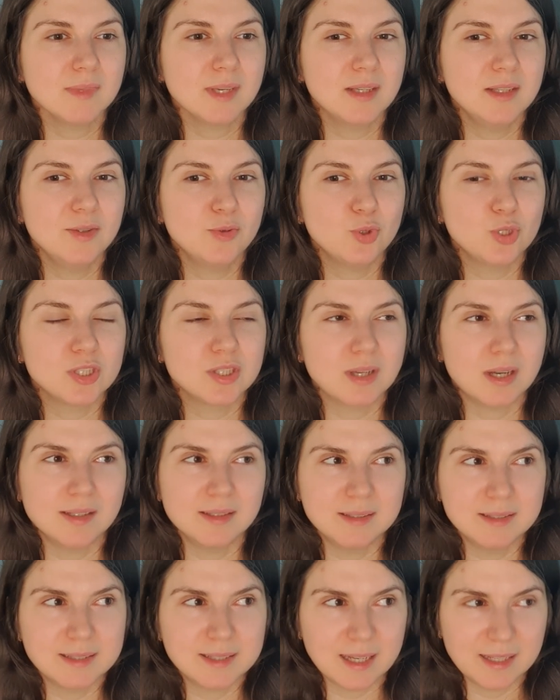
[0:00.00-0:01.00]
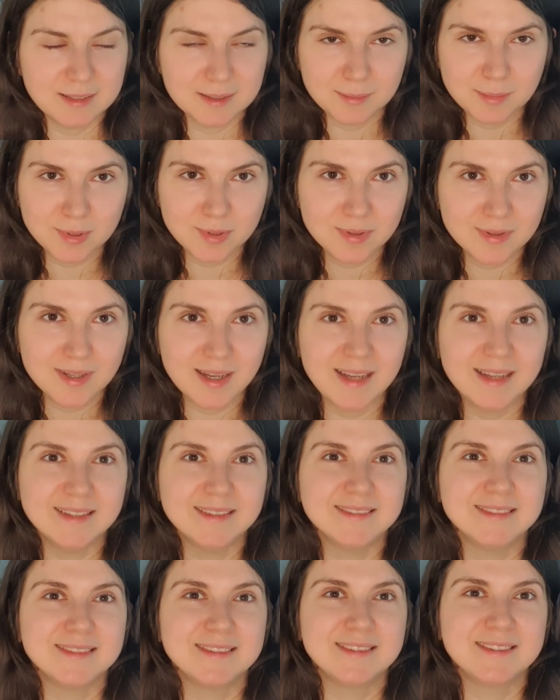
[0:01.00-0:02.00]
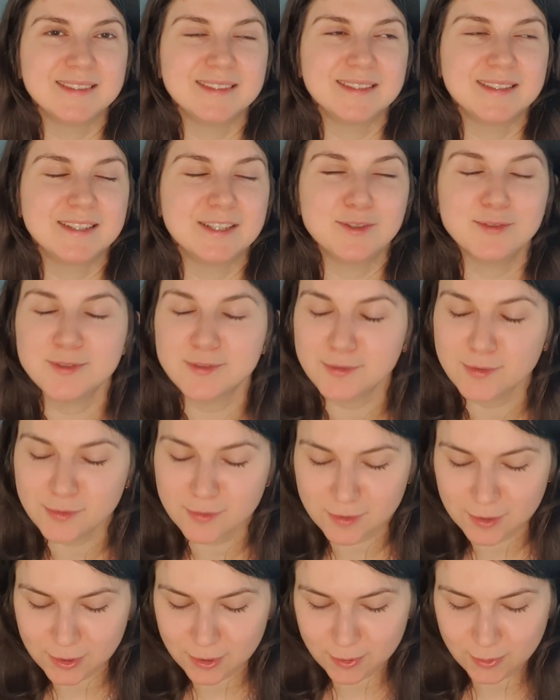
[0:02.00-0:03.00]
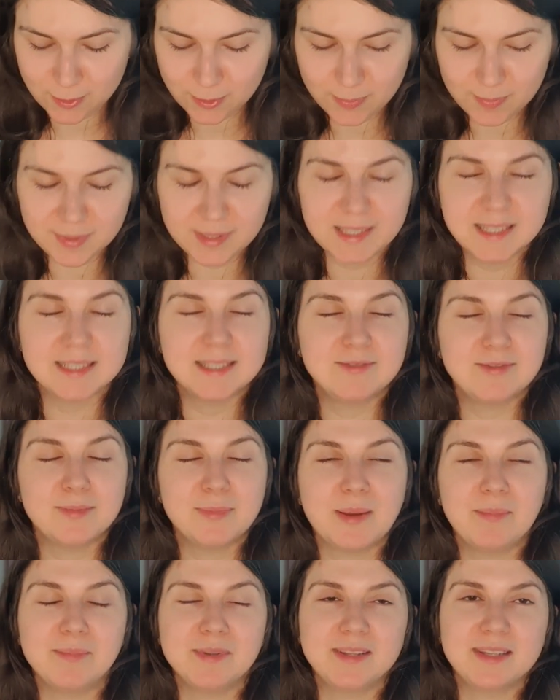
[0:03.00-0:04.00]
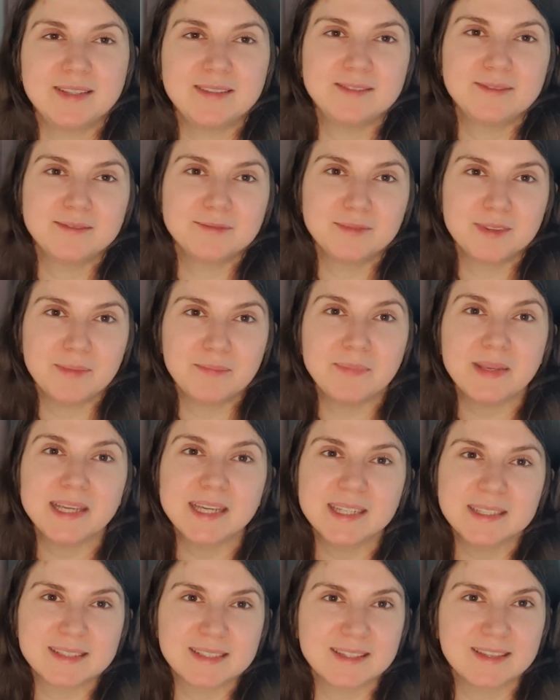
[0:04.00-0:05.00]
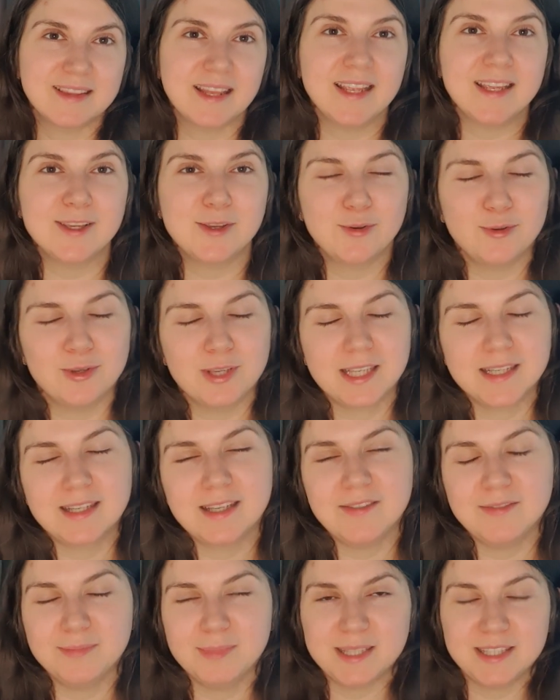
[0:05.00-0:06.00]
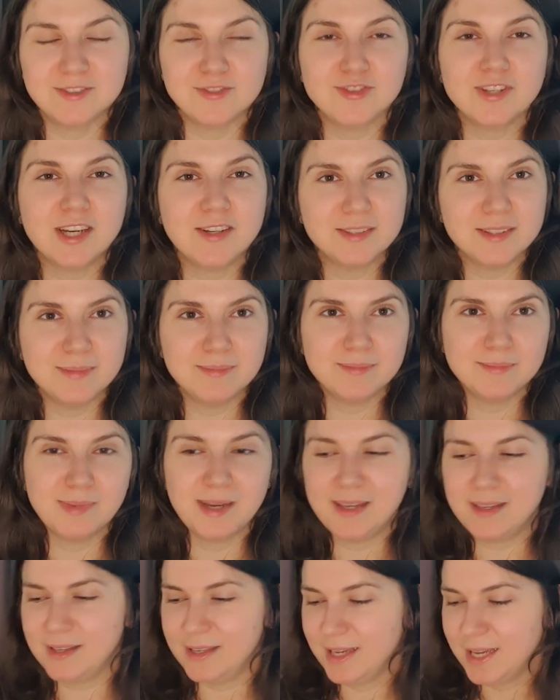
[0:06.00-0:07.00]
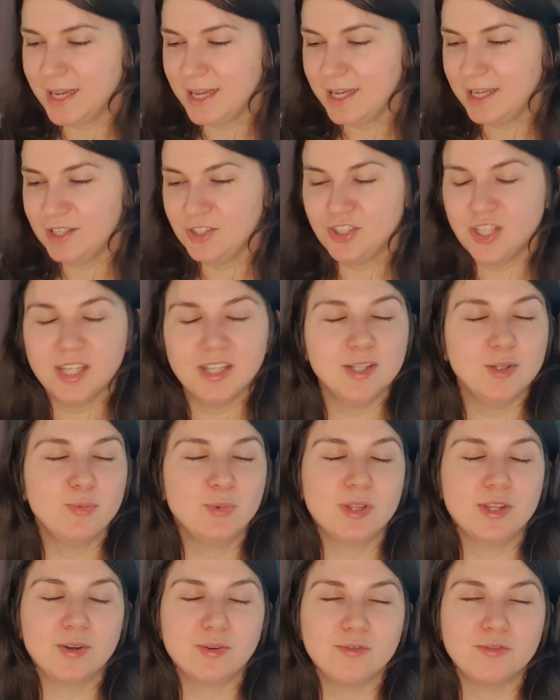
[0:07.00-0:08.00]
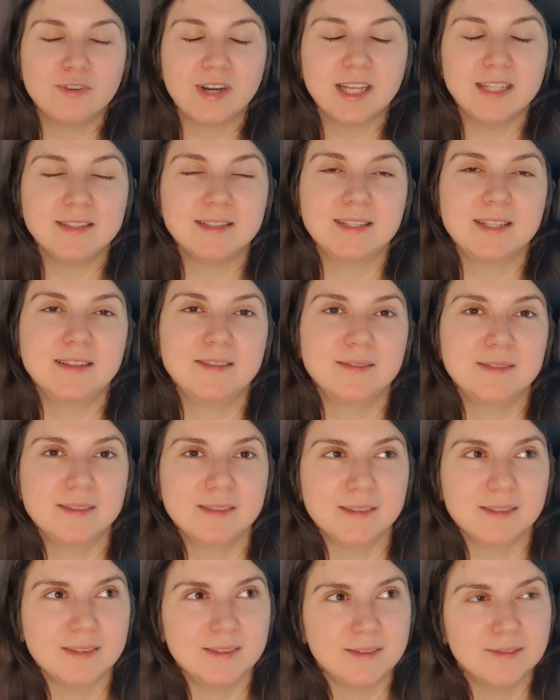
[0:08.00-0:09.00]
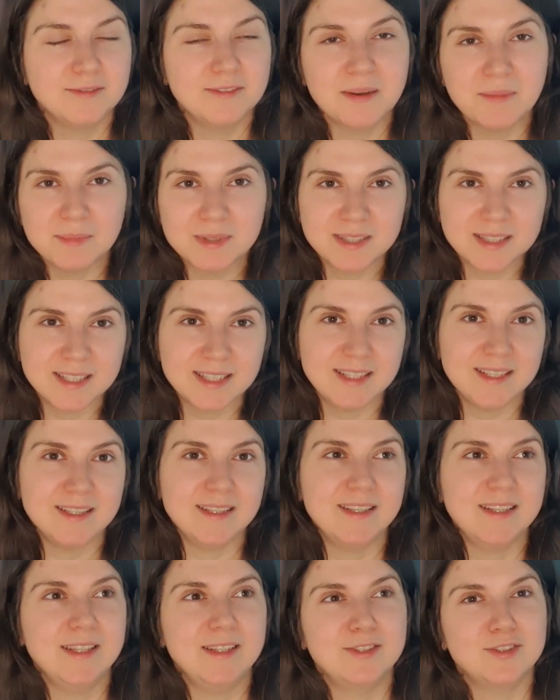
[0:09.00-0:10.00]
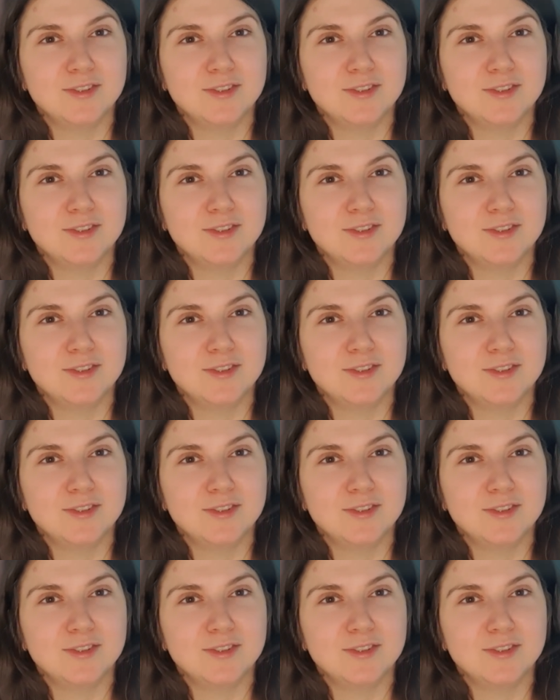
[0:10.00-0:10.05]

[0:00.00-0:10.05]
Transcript: it was understandable and useful for you. Please remember that the biggest thank you can give me is sharing my channel with your friends and family in